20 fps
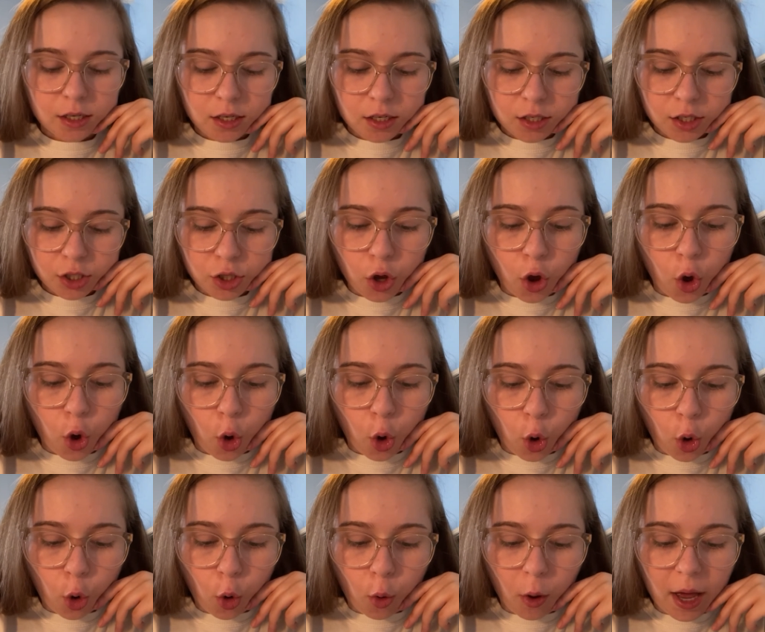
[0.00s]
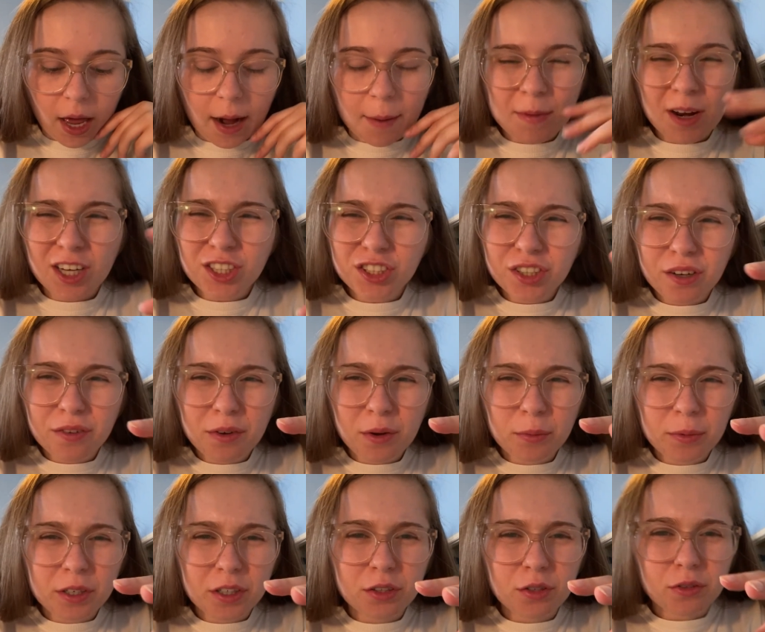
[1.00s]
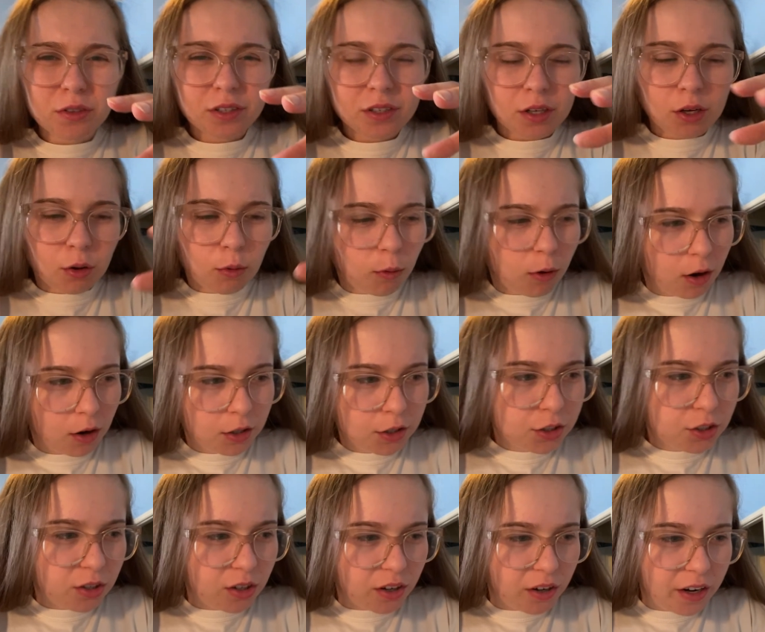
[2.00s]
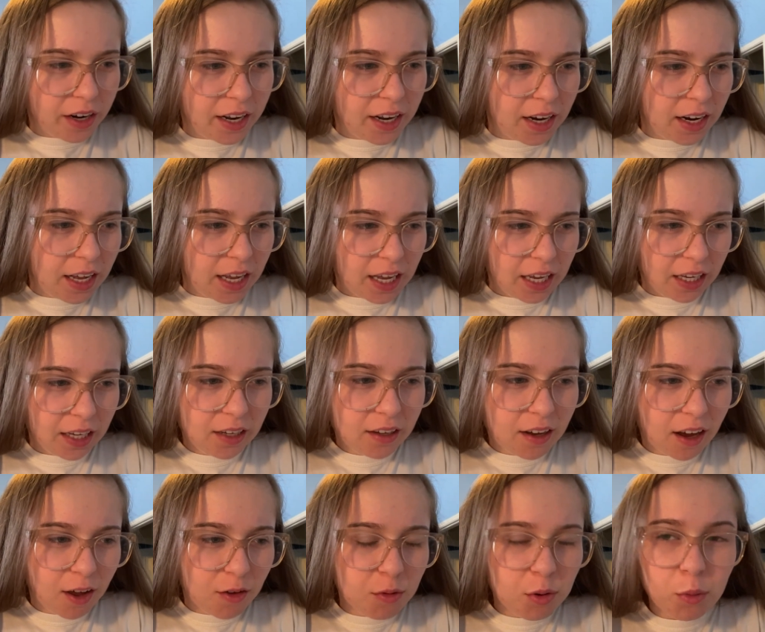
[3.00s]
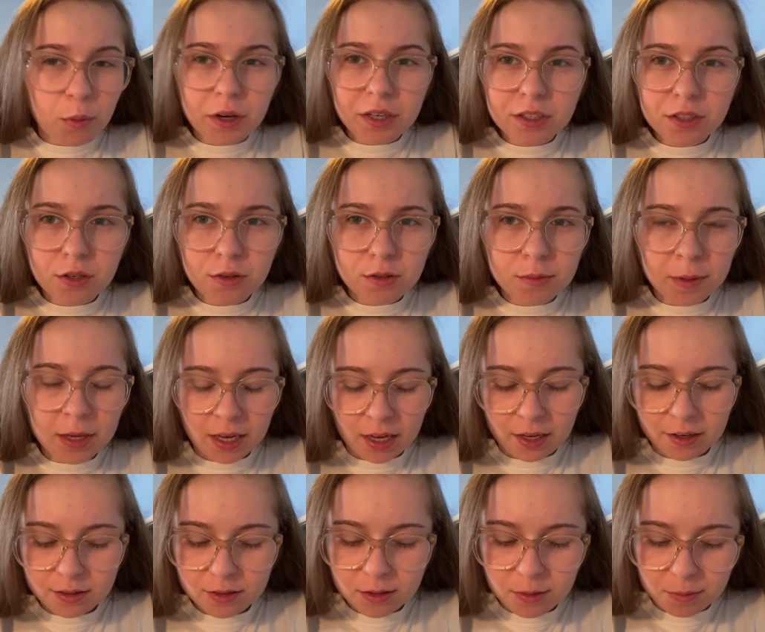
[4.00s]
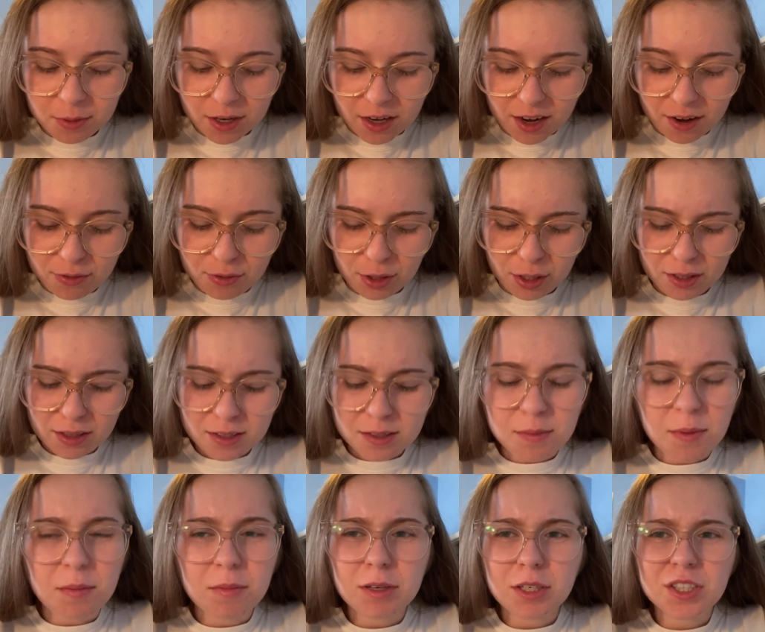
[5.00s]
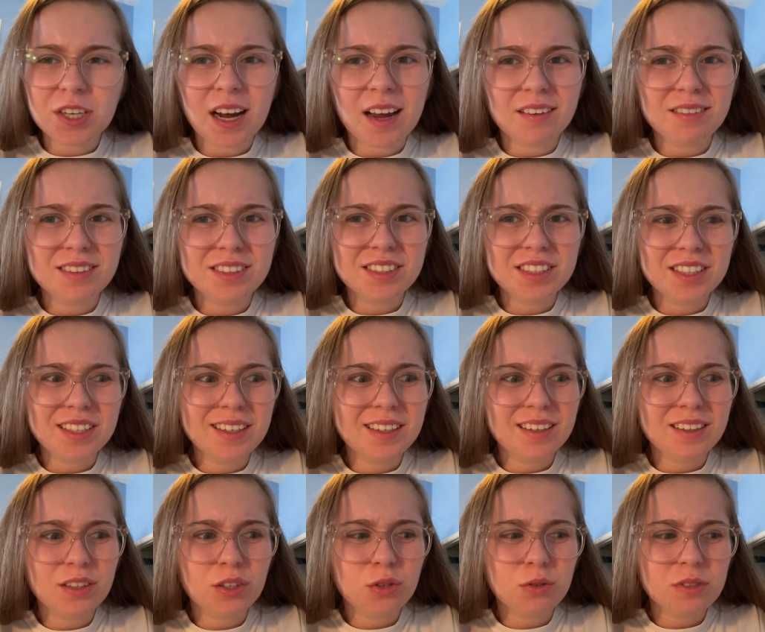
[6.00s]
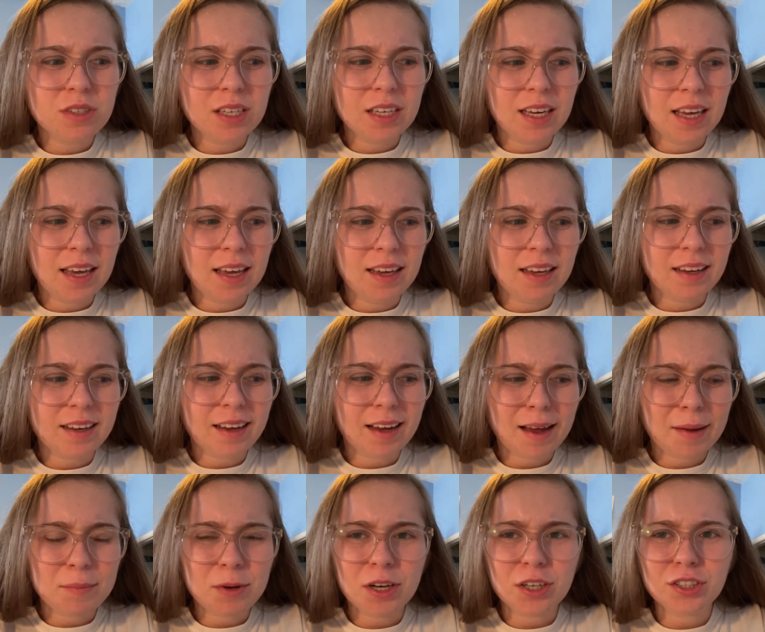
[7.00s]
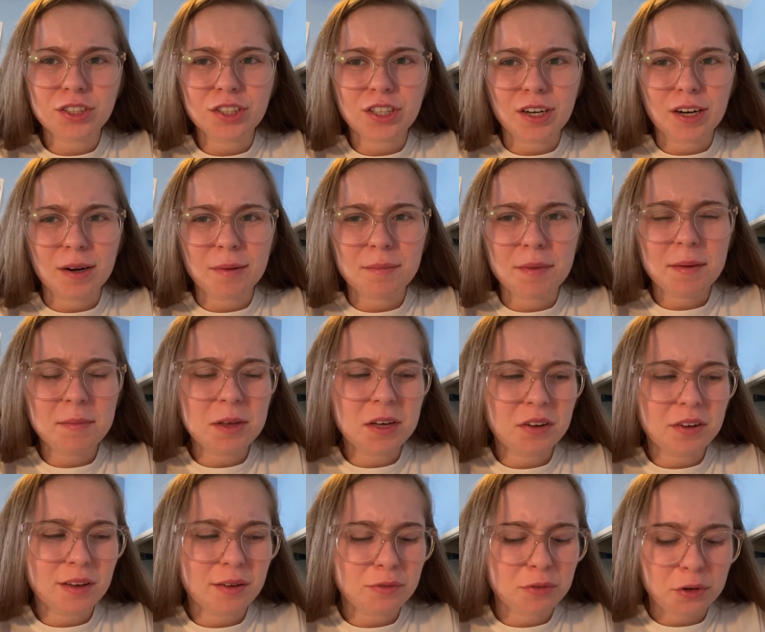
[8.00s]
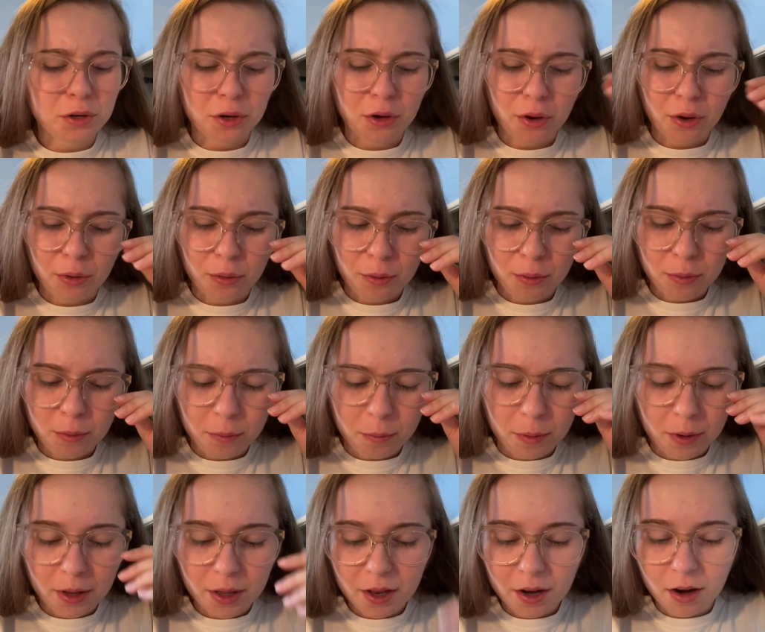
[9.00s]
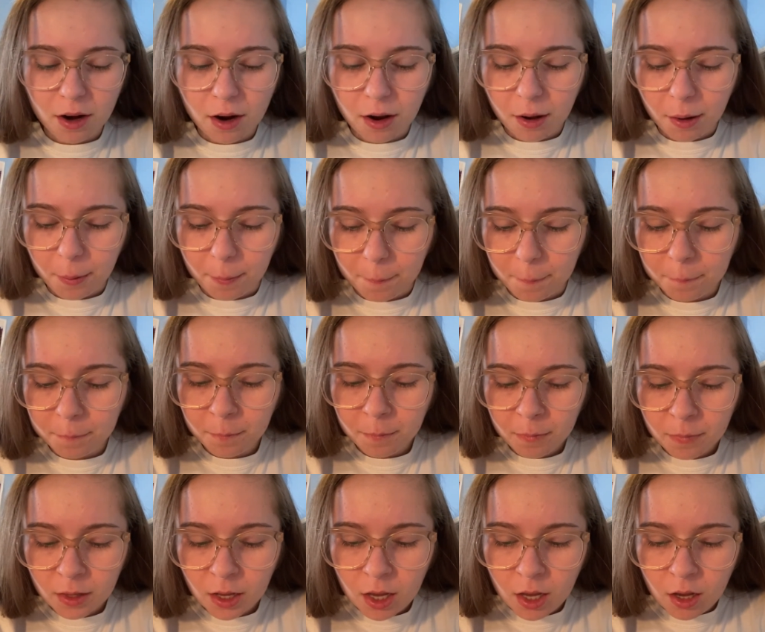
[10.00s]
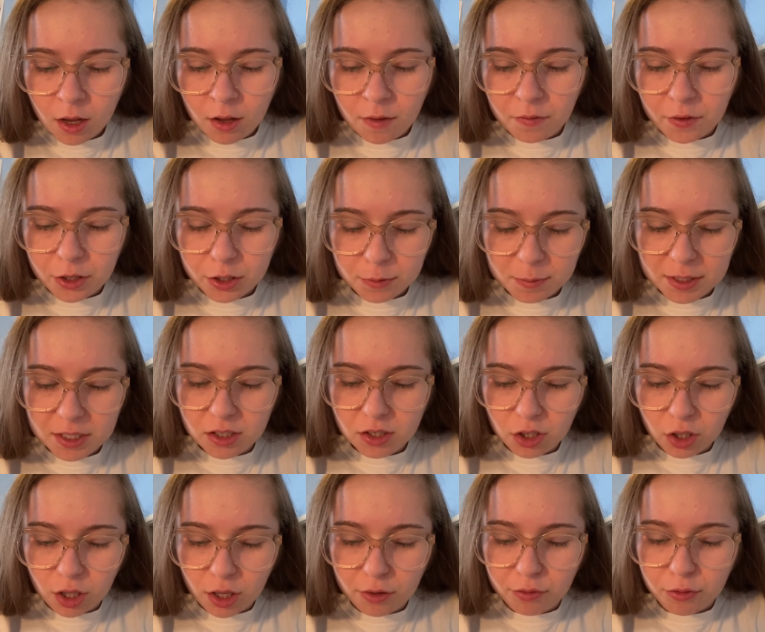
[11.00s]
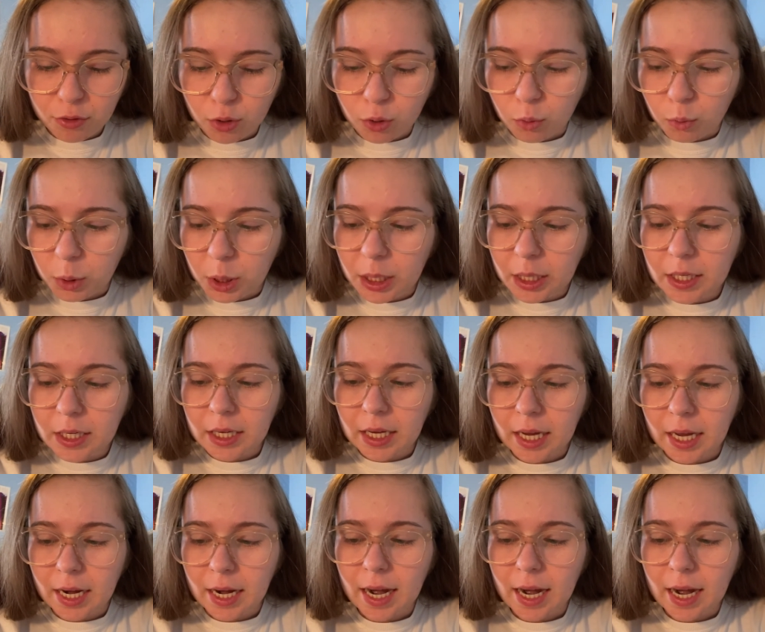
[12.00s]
So, and I'm not sure if I want to do this in gouache or in ink. I've been wanting to use my inks, but I feel like this might be challenging using ink. I'm not sure. Maybe I'll give it a go, but um, there's my still life for the week. And